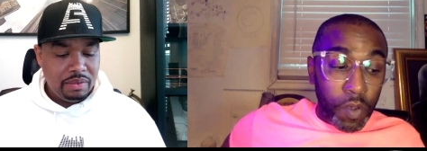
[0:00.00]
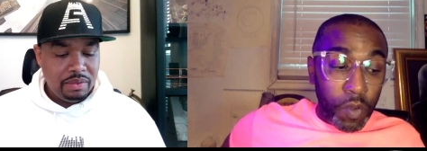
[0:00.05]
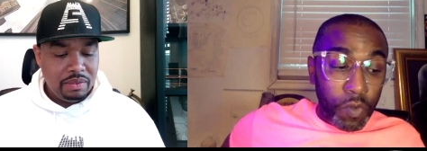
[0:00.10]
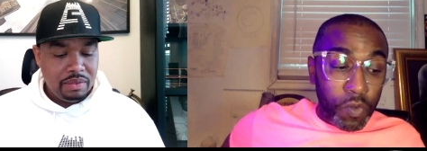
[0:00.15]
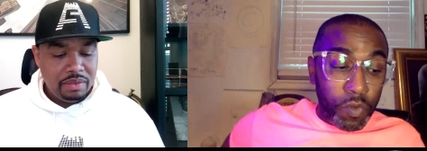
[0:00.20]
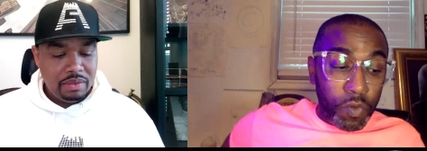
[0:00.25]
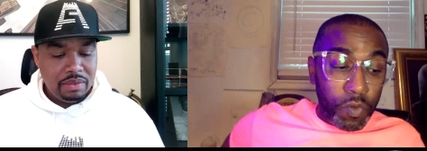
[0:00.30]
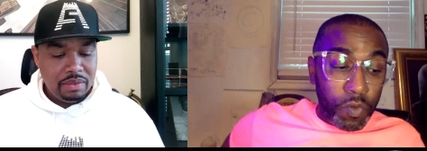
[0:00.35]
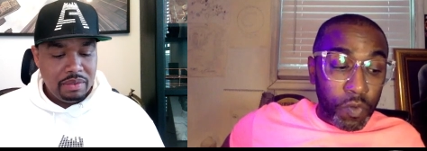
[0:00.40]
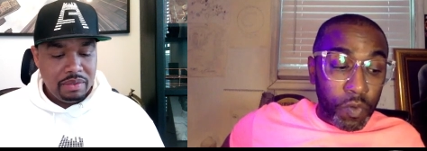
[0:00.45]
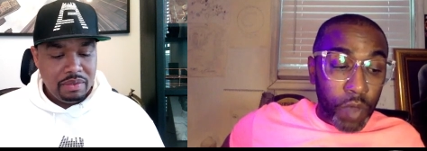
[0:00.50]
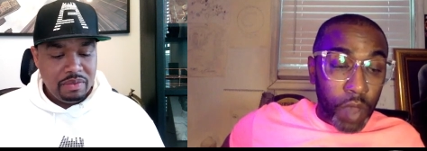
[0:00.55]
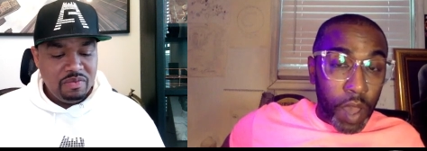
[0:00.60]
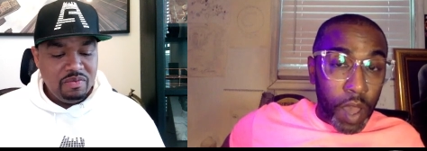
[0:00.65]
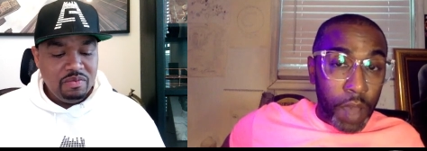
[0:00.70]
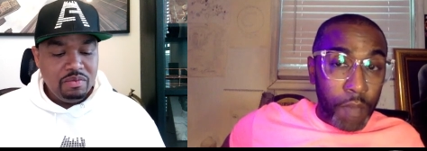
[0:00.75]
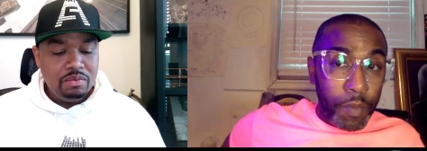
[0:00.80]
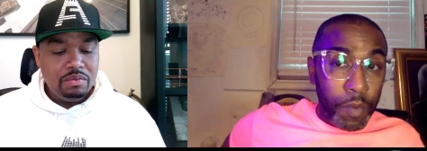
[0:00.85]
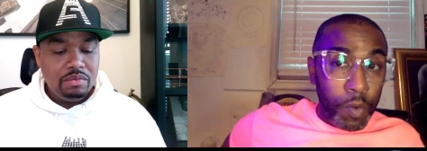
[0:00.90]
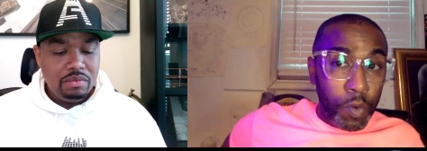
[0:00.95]
Speaker 1: I told you,
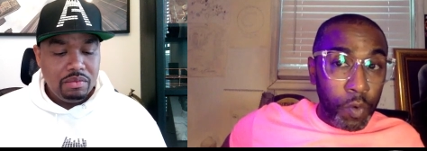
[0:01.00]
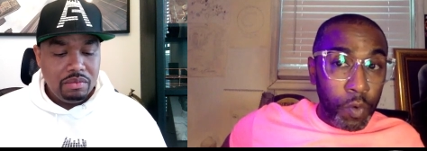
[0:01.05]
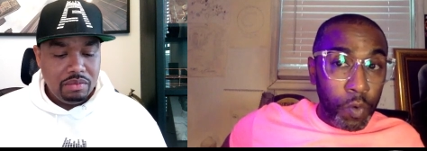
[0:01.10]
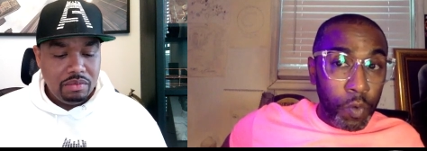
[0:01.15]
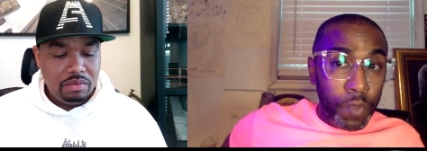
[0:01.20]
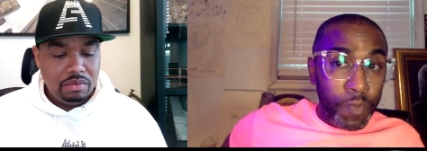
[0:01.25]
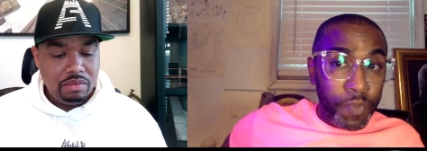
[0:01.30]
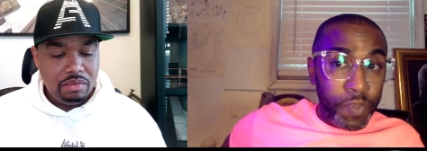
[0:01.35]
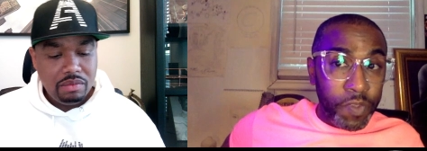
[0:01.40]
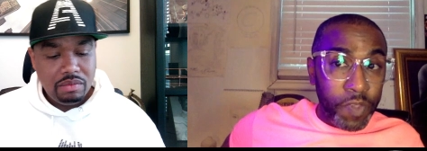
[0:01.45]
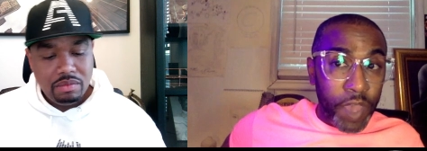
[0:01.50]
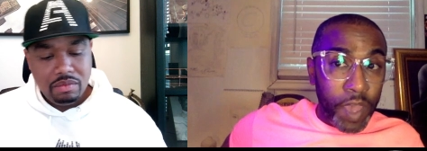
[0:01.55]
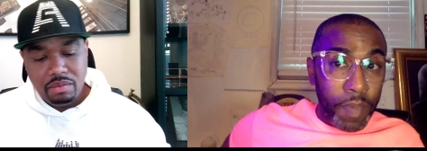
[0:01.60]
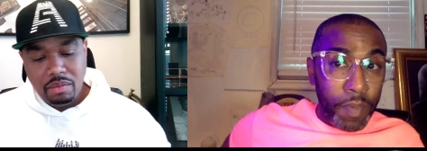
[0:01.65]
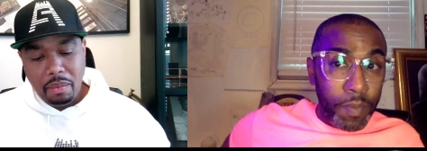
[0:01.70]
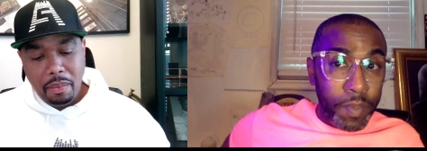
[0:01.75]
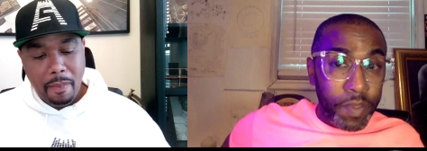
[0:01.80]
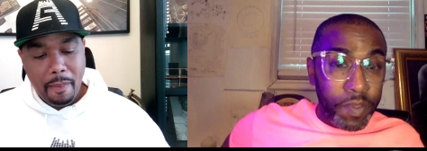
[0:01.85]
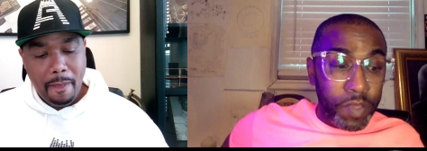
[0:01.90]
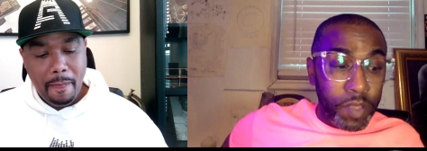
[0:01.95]
I'm cool if this
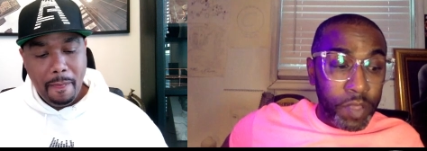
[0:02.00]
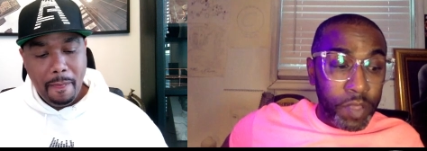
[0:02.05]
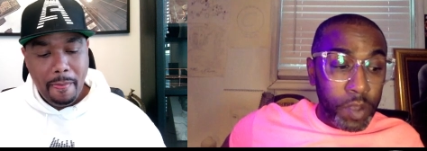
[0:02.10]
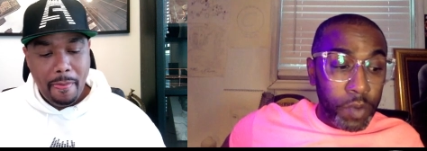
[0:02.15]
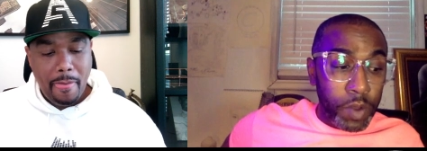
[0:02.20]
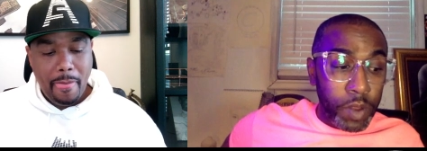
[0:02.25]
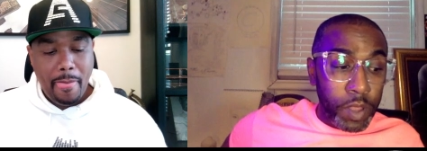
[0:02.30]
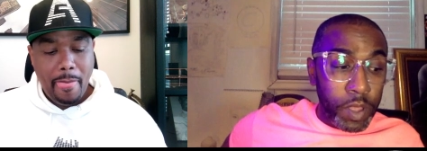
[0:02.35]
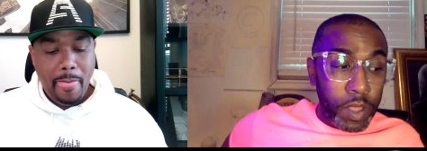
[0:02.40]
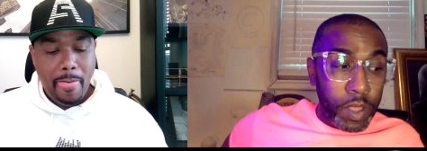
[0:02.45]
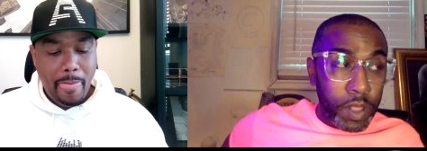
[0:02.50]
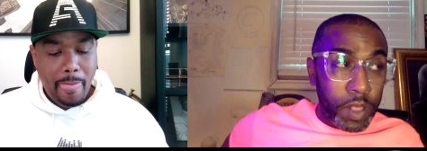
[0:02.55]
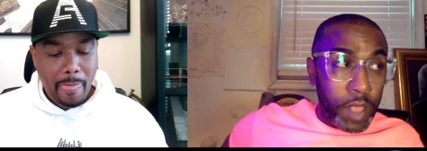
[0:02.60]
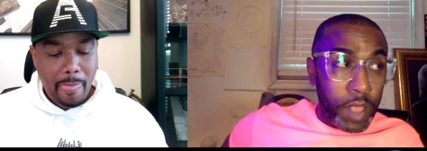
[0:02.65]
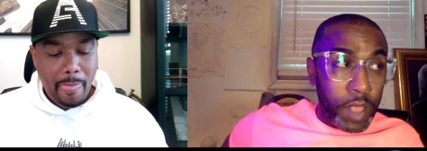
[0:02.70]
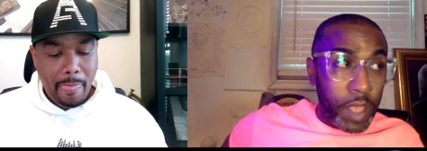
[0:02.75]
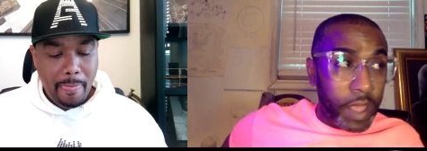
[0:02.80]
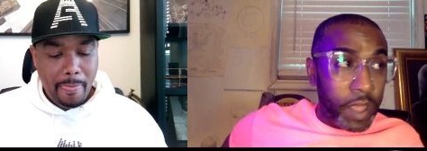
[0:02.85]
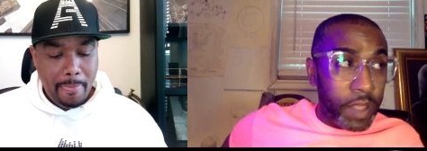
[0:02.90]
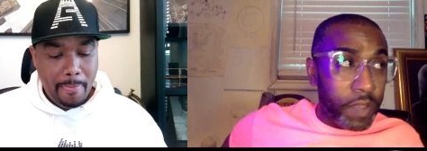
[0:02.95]
album is literally
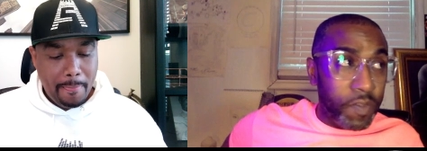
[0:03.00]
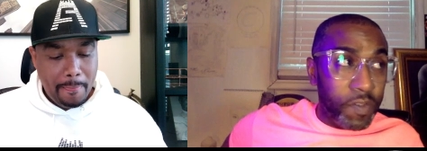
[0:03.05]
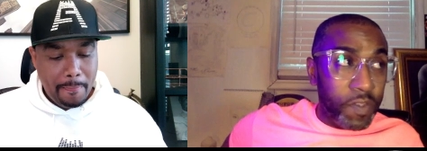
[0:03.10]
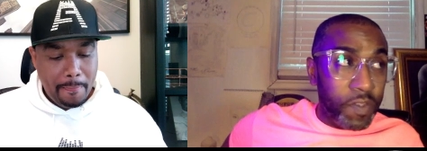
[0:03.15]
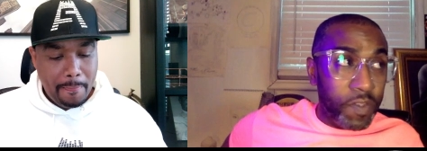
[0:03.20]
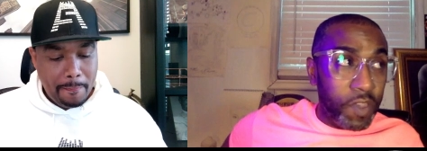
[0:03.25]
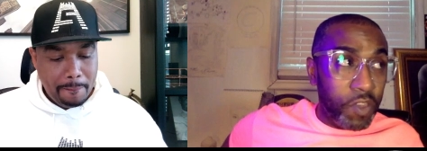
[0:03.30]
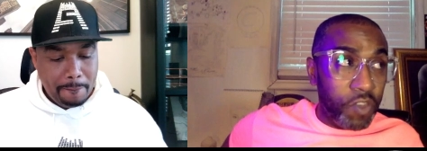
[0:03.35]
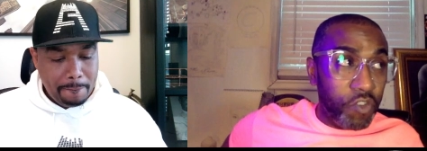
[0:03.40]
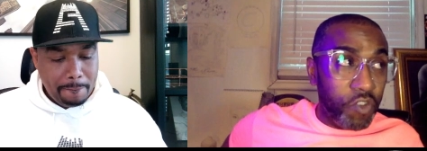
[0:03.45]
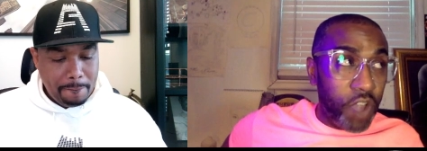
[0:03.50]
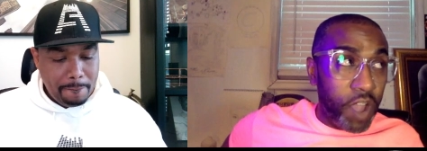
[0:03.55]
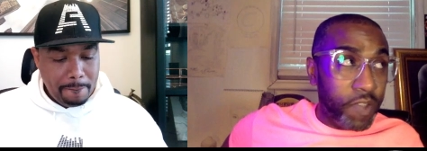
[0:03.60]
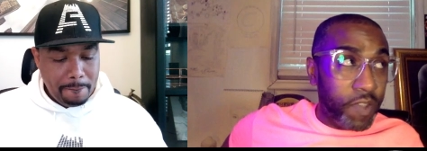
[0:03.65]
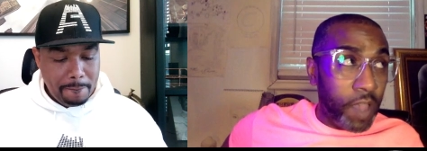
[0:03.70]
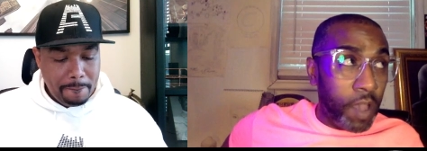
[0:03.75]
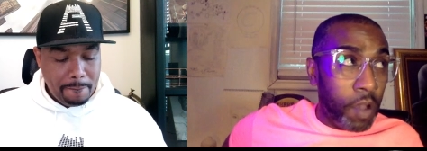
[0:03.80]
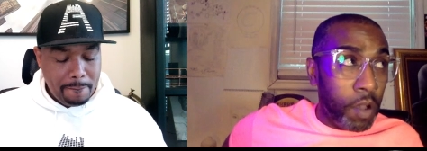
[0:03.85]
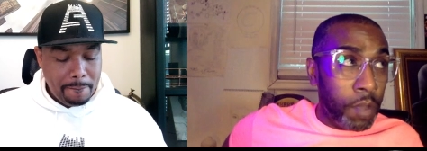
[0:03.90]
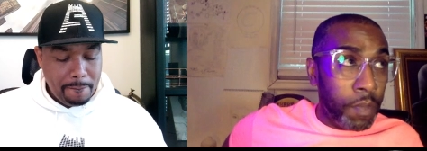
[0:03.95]
like six
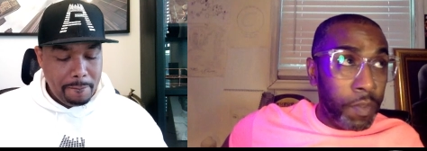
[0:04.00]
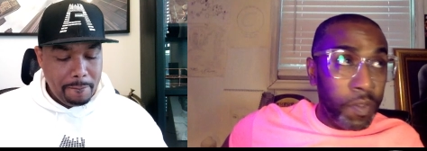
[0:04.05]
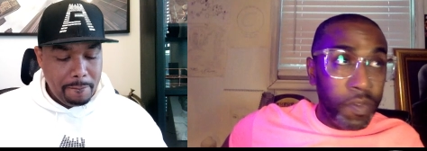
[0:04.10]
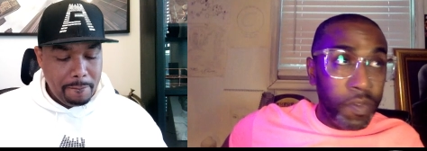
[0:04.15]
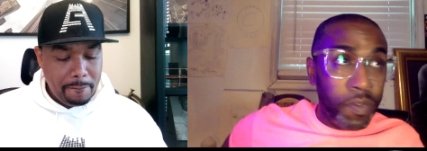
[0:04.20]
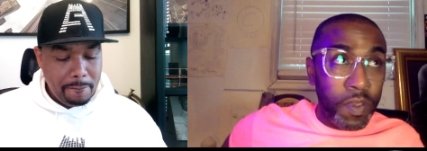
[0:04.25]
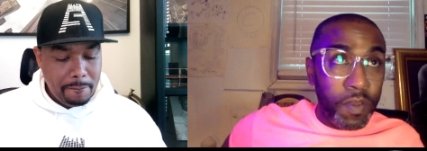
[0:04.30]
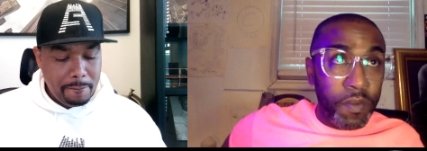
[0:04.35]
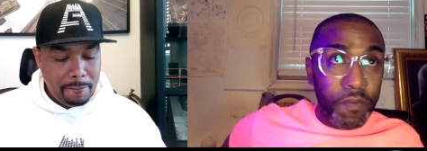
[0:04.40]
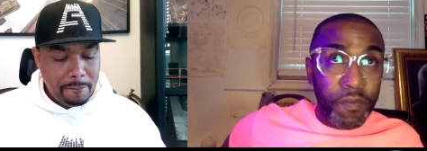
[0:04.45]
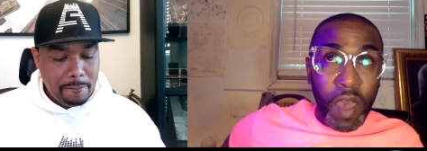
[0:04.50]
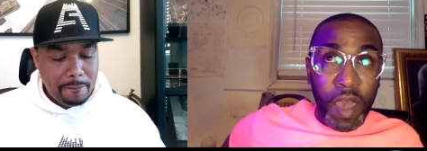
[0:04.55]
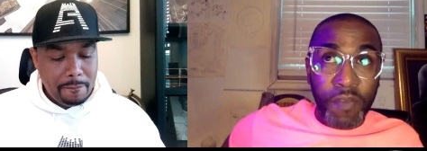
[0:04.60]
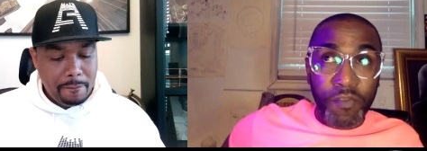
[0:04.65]
tracks Alchemist,